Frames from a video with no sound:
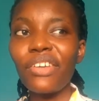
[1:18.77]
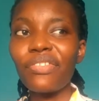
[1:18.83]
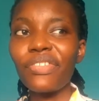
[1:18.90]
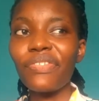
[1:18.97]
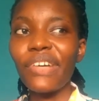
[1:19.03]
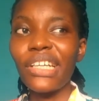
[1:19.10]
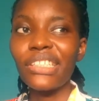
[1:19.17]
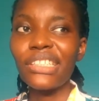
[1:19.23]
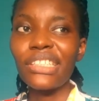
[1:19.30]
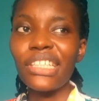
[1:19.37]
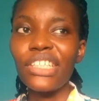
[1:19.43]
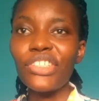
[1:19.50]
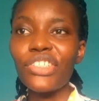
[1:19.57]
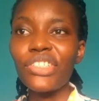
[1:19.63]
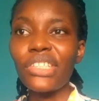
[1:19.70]
of the
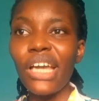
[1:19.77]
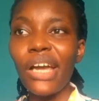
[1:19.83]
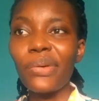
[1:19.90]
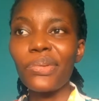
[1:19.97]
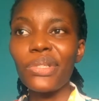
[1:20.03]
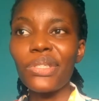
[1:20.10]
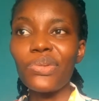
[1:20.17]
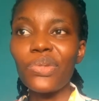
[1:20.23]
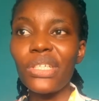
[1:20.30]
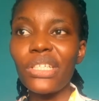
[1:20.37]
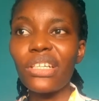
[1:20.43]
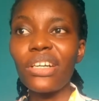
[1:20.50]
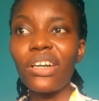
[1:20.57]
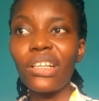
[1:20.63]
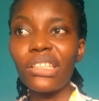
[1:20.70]
vaccination. I was
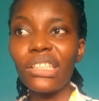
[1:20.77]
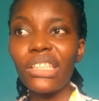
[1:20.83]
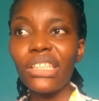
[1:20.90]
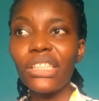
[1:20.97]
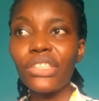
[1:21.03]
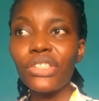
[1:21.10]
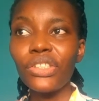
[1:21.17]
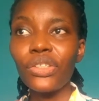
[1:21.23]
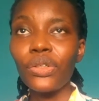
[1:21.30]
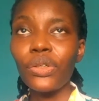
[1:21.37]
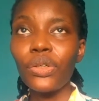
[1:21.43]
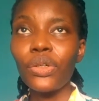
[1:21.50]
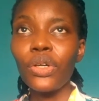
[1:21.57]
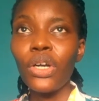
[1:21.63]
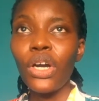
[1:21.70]
with a colleague,
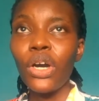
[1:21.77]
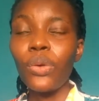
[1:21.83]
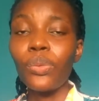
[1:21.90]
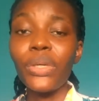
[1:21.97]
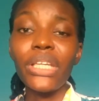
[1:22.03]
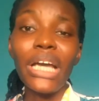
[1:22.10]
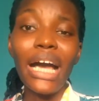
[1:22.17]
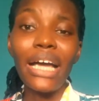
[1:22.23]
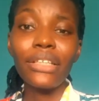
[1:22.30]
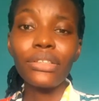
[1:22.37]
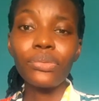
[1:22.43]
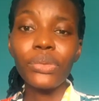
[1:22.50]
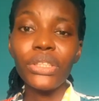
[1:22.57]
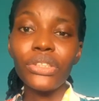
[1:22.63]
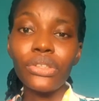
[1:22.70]
so we'd had
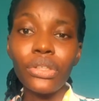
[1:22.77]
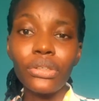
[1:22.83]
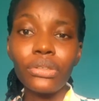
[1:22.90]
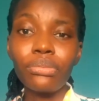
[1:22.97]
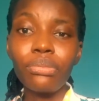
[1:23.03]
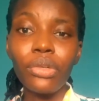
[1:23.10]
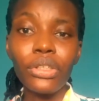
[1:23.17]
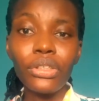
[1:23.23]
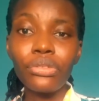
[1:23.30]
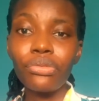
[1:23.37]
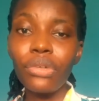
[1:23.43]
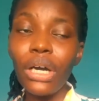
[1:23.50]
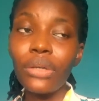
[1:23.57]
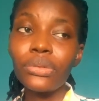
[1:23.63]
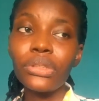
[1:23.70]
we done morning
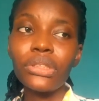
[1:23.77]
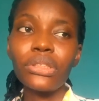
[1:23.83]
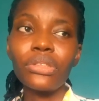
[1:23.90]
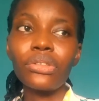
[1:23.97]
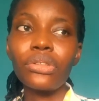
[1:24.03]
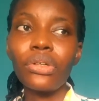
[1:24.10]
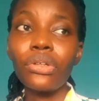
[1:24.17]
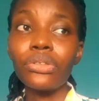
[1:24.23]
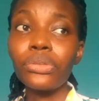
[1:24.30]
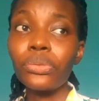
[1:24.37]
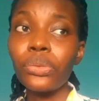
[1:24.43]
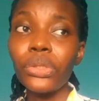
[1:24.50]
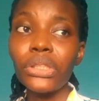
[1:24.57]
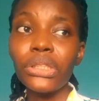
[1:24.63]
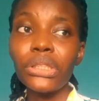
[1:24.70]
rounds on the, on the
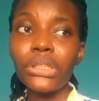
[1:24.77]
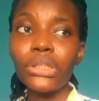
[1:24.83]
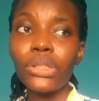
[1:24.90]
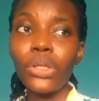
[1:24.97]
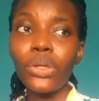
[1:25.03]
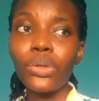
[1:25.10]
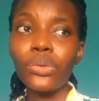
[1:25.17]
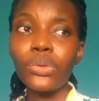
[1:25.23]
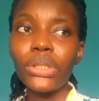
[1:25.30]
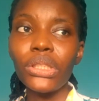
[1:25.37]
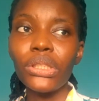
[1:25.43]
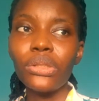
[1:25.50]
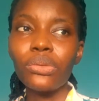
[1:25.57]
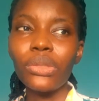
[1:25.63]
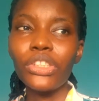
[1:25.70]
ward, so
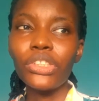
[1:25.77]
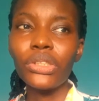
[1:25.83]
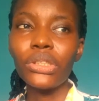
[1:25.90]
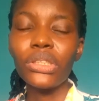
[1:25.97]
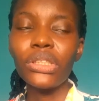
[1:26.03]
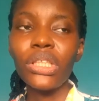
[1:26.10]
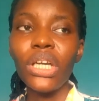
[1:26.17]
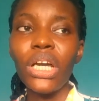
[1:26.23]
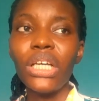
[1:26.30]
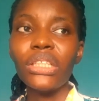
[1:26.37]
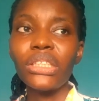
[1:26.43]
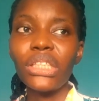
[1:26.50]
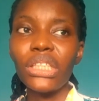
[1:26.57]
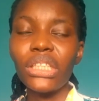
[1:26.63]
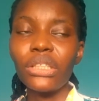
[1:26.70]
we were just
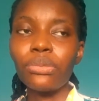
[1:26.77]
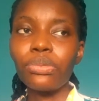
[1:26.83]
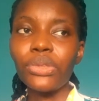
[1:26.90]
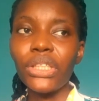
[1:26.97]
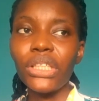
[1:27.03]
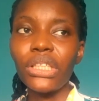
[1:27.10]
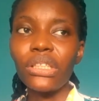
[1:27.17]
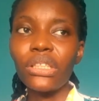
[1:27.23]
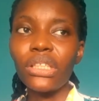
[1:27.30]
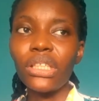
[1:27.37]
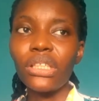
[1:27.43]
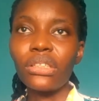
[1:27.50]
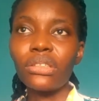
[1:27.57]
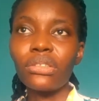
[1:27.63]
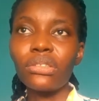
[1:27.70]
taking a break, and
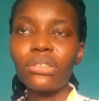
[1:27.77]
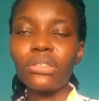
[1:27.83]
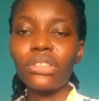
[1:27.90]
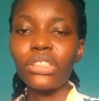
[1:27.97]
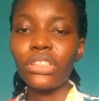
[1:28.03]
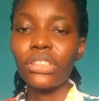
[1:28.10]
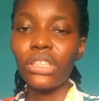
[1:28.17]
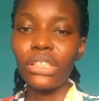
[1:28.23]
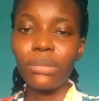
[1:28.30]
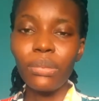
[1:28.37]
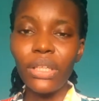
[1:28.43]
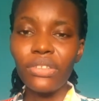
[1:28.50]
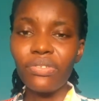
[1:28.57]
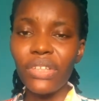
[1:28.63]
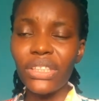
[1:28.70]
then she talked
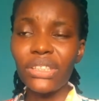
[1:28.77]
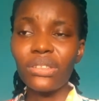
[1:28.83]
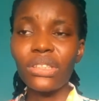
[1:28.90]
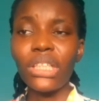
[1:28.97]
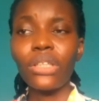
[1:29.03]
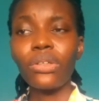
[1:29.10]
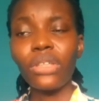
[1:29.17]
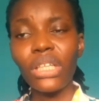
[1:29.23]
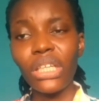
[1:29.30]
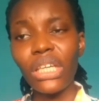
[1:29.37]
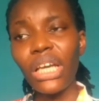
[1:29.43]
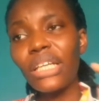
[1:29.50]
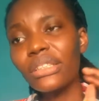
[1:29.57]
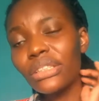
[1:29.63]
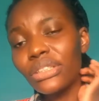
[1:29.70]
about the vaccine. I was like, okay,
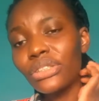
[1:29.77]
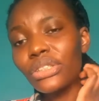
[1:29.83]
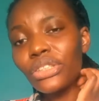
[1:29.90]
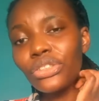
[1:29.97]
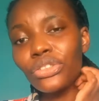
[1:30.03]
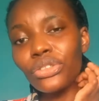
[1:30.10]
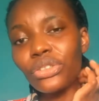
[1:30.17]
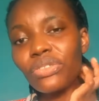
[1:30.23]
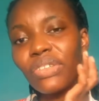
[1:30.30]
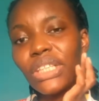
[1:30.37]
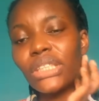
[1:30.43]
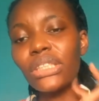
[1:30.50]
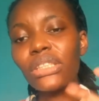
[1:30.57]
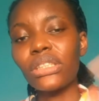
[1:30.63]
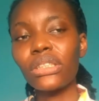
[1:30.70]
yeah, so just true. The
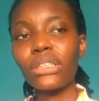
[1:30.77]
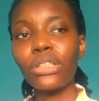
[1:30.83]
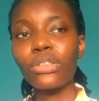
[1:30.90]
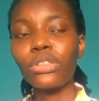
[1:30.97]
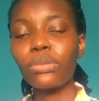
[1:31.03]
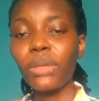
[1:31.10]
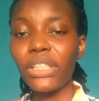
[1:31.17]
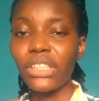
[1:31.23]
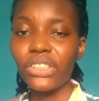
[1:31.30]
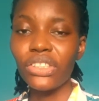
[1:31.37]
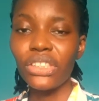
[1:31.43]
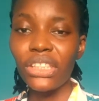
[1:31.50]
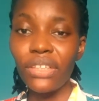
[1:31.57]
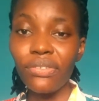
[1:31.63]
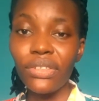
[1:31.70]
vaccine is close by. They're
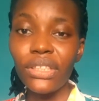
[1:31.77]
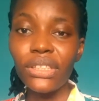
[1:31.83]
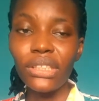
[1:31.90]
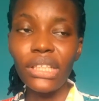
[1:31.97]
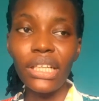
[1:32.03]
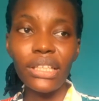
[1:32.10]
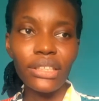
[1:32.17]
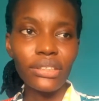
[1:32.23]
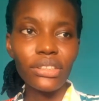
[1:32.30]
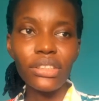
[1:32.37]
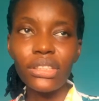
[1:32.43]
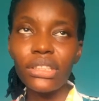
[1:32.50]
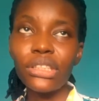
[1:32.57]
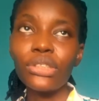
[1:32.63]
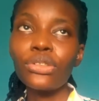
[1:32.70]
just giving it like
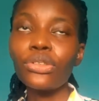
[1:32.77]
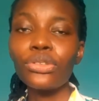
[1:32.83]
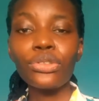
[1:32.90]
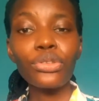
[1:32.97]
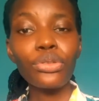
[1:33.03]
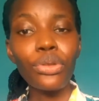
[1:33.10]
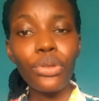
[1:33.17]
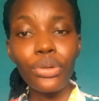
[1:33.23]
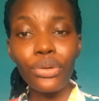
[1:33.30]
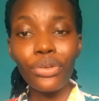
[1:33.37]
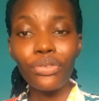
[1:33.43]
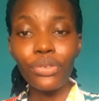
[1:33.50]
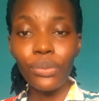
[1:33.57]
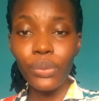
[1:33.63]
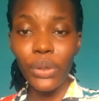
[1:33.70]
just a stone throw
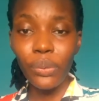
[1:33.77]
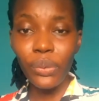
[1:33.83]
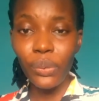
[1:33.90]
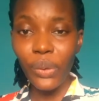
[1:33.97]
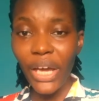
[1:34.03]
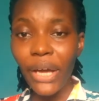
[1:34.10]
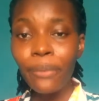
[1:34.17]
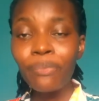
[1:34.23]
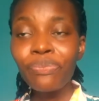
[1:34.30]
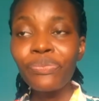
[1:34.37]
from where we were.